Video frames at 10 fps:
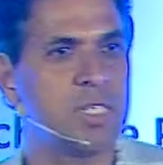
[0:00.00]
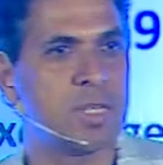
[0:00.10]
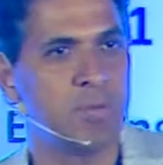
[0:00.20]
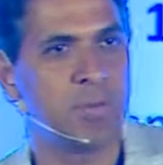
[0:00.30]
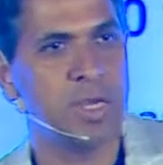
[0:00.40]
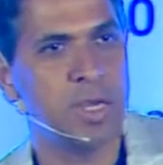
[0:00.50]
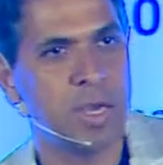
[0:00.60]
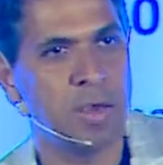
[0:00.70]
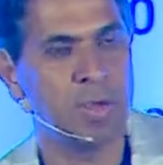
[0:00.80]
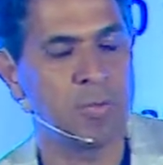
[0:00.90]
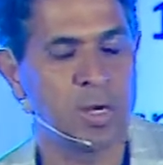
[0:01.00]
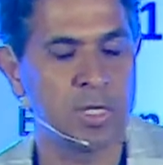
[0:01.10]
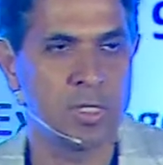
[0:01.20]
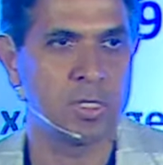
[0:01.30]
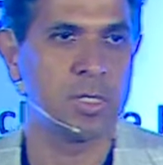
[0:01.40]
company having
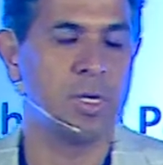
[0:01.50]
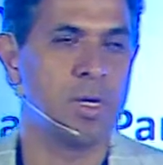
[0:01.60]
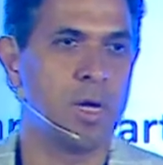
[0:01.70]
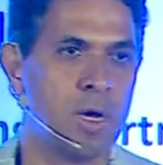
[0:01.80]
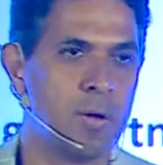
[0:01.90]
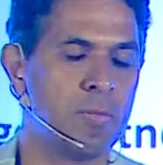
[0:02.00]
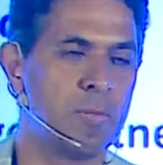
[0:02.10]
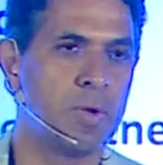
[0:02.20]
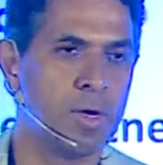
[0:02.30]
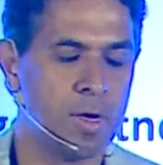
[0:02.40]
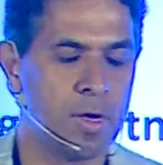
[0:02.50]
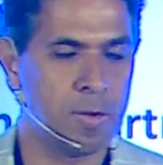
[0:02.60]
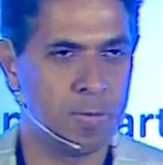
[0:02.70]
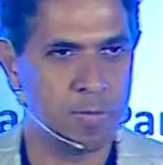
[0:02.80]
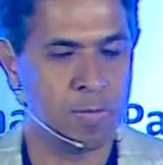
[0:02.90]
presence in
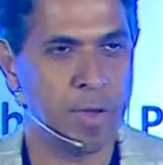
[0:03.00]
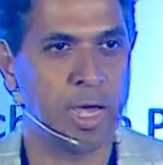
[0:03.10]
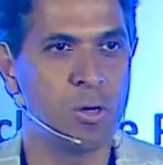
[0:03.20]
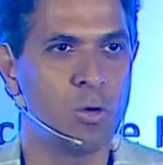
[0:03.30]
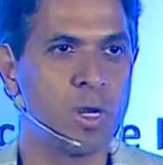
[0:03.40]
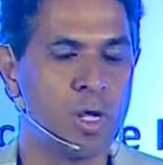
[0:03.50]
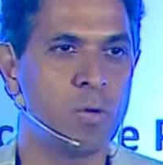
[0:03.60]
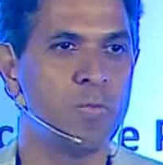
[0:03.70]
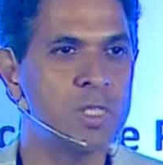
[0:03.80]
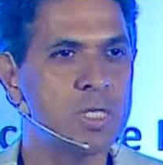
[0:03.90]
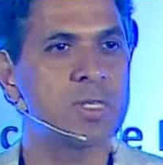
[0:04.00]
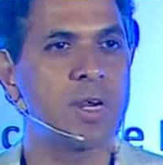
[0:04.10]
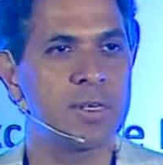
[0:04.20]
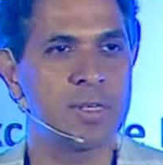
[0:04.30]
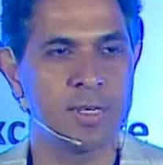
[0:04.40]
Bangalore, and we just
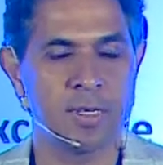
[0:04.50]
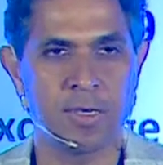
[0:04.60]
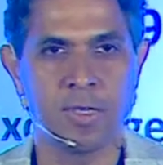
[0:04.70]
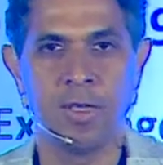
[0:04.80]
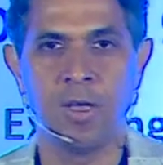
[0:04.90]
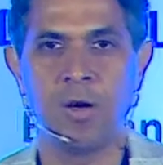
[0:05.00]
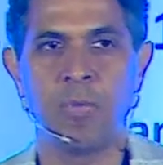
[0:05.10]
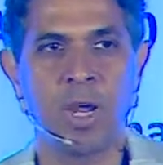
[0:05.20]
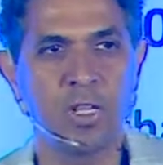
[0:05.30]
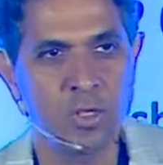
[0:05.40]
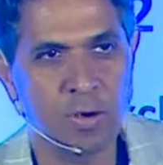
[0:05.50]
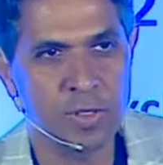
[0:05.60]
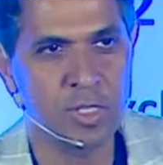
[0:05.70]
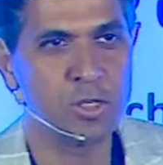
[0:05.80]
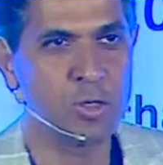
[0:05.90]
started a branch
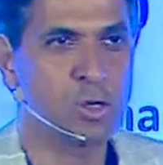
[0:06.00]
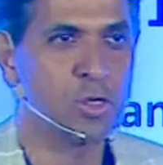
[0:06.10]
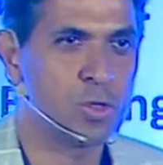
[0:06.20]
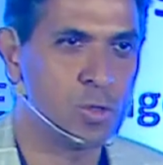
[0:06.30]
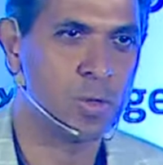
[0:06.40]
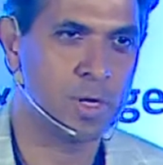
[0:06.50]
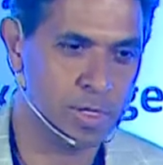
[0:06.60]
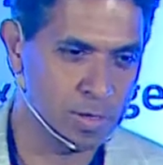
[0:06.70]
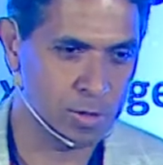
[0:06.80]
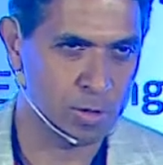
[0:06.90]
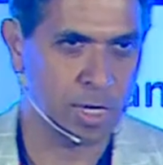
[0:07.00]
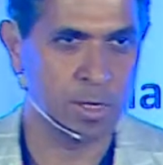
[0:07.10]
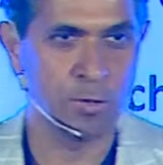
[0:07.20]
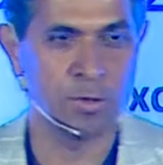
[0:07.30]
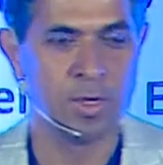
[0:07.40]
office in Toronto, actually, because I
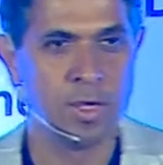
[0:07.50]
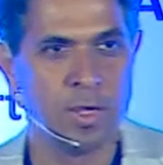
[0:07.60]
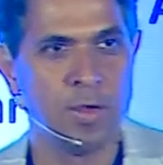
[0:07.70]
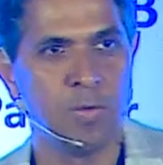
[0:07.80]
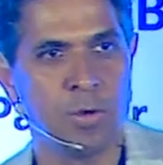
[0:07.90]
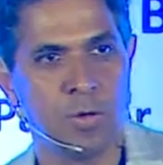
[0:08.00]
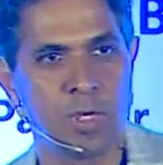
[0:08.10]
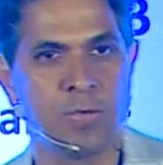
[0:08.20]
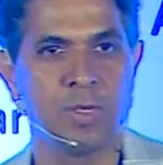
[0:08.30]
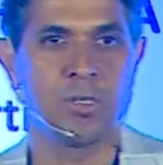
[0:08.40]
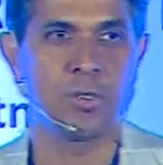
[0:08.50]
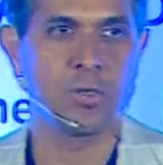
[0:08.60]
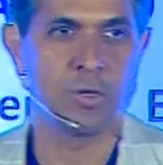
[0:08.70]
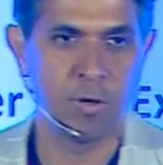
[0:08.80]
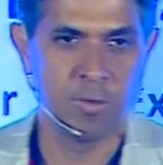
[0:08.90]
know we are working with Toronto
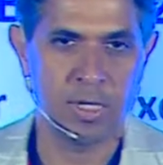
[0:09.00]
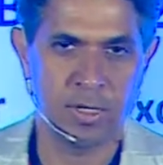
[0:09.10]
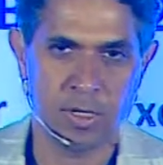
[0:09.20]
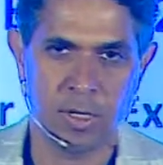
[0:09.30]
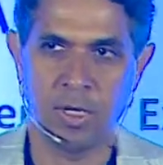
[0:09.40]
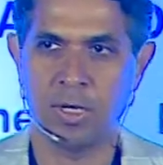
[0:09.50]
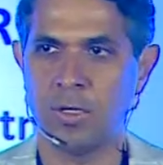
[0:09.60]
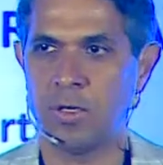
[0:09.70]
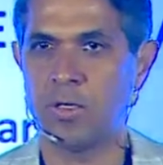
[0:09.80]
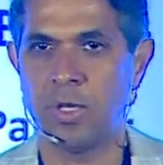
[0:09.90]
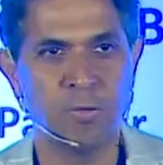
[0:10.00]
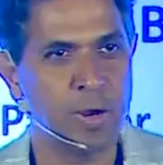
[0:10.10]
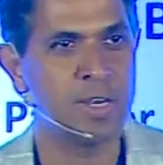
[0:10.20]
government. They invited